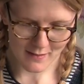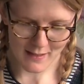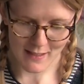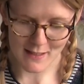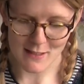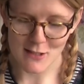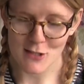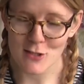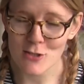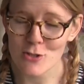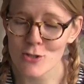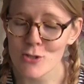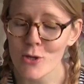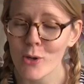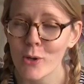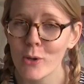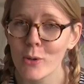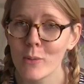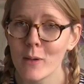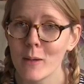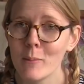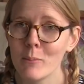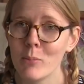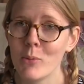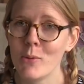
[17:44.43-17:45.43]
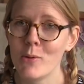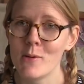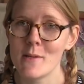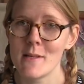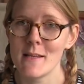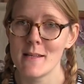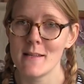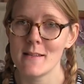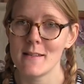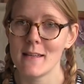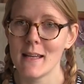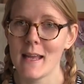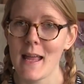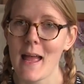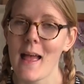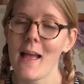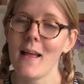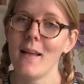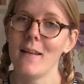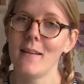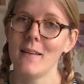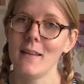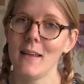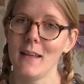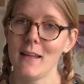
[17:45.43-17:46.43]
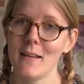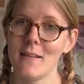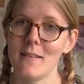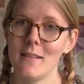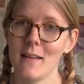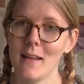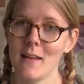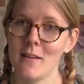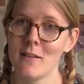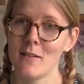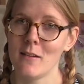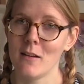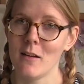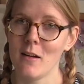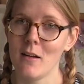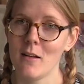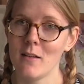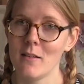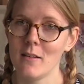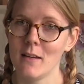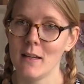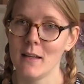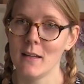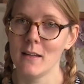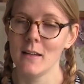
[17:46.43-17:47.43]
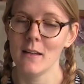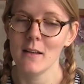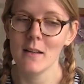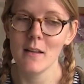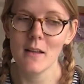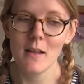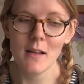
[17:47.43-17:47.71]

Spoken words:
it's so important to get kids into gardening.